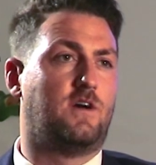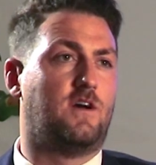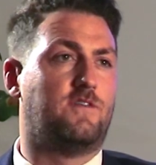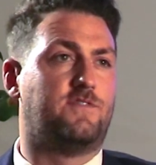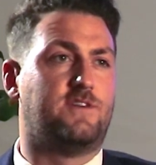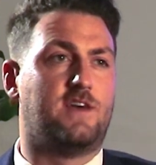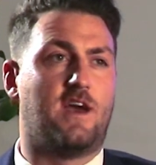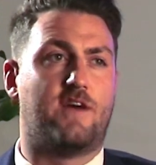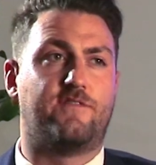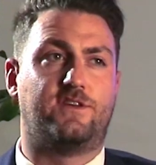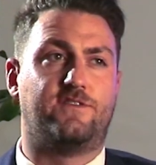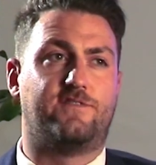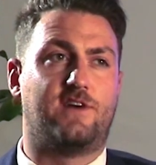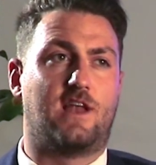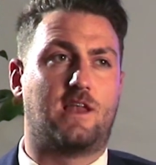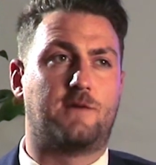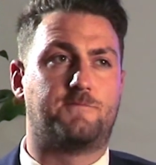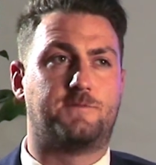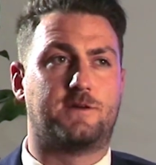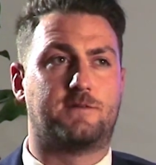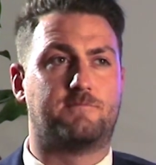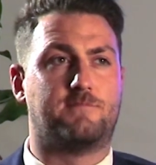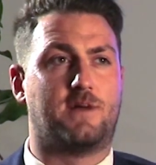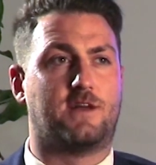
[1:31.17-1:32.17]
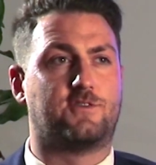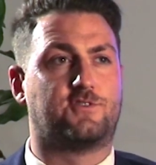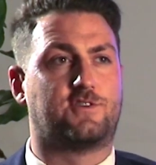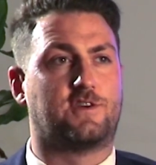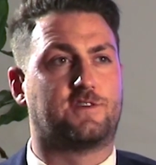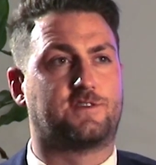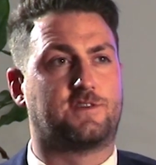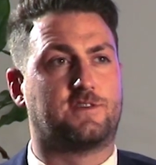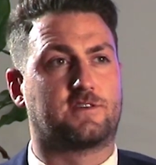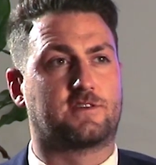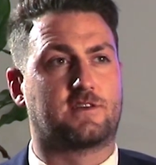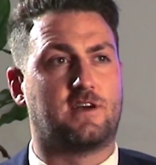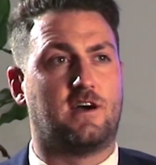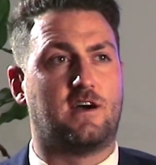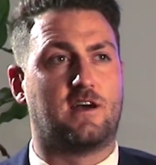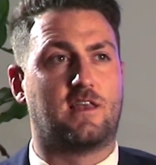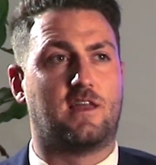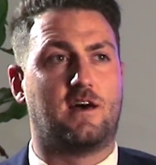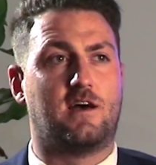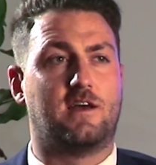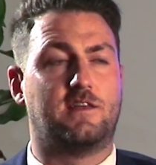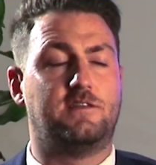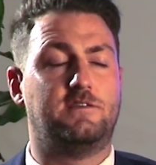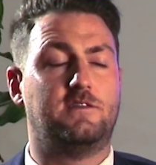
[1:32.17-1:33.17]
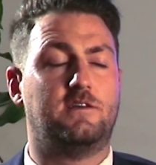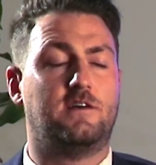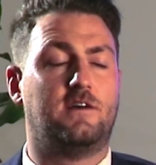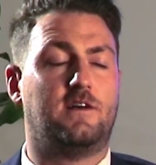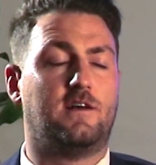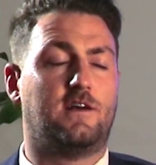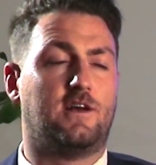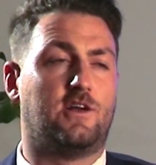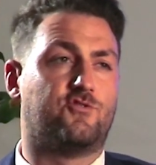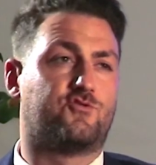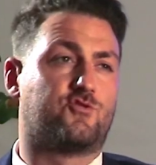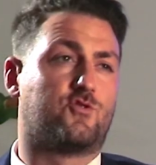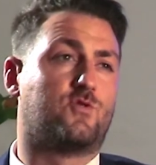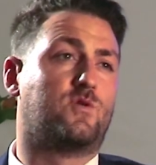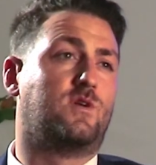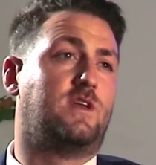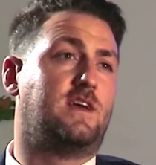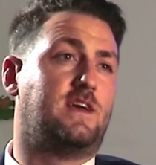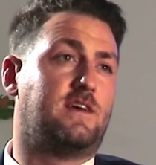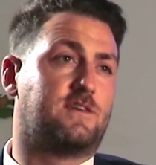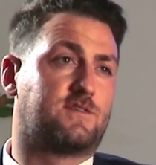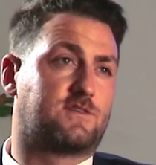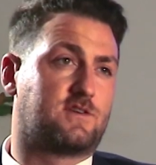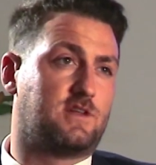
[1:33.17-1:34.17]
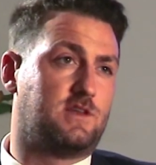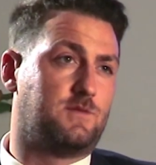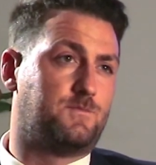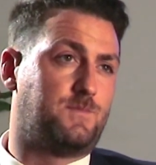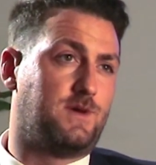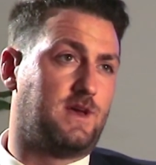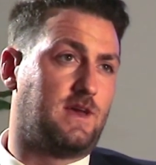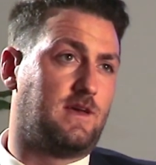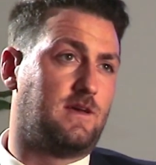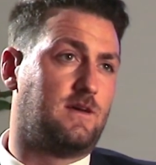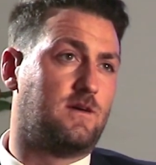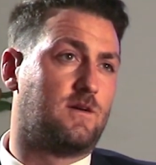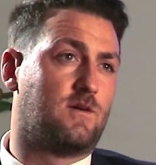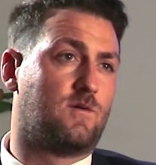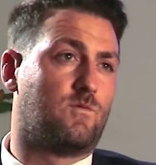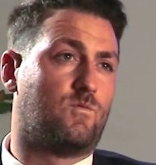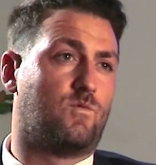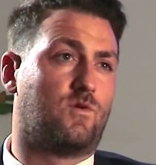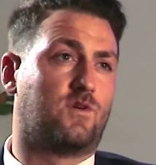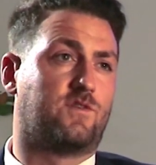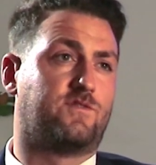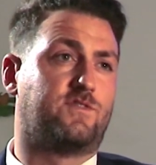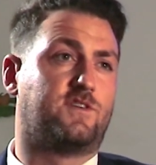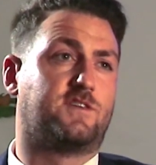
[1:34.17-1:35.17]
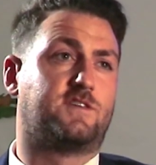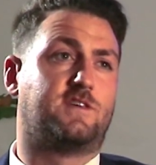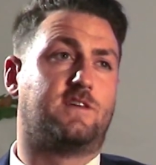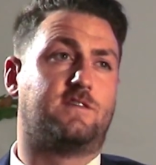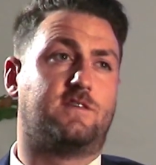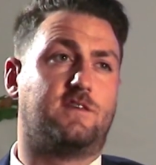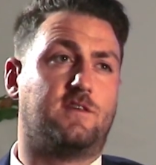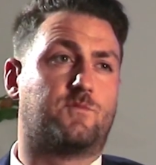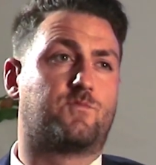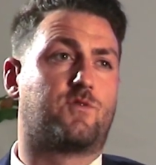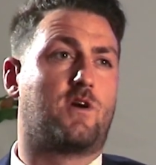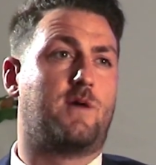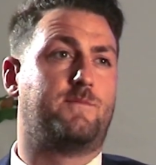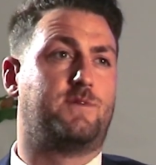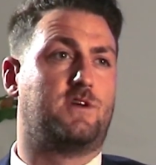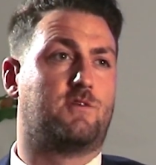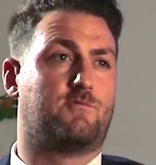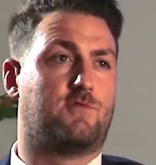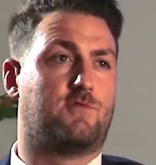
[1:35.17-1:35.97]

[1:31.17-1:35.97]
of the ever developing Manchester skyline and truly is going to be one of the city's premier